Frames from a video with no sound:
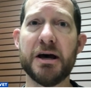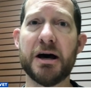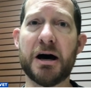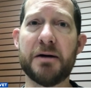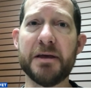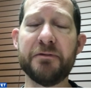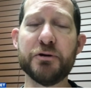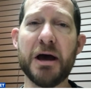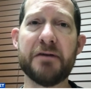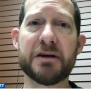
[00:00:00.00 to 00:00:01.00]
Um, if you
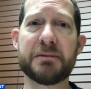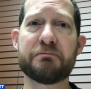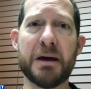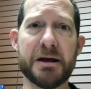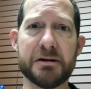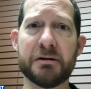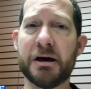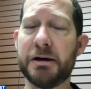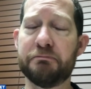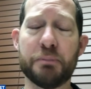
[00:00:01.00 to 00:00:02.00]
have a pet
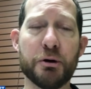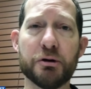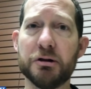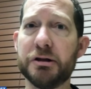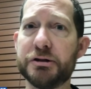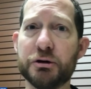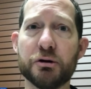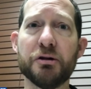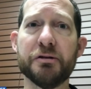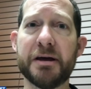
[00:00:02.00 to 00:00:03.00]
uh, poodle, a
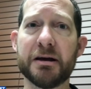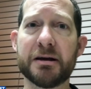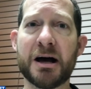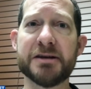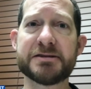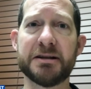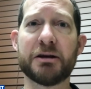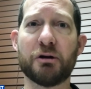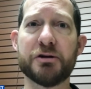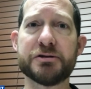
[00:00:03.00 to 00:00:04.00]
doodle that constantly
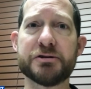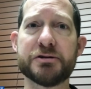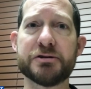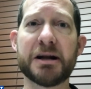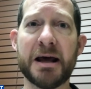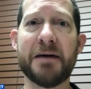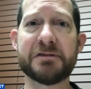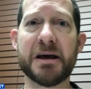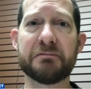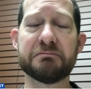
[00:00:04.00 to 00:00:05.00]
grows hair, you're going to have
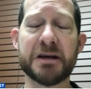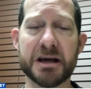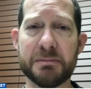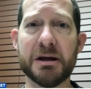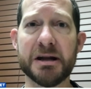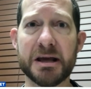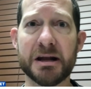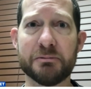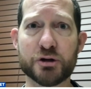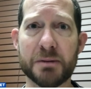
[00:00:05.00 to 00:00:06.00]
to take them in and get
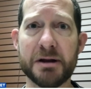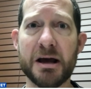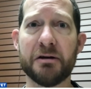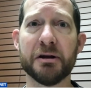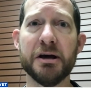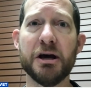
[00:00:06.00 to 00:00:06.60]
them trimmed down.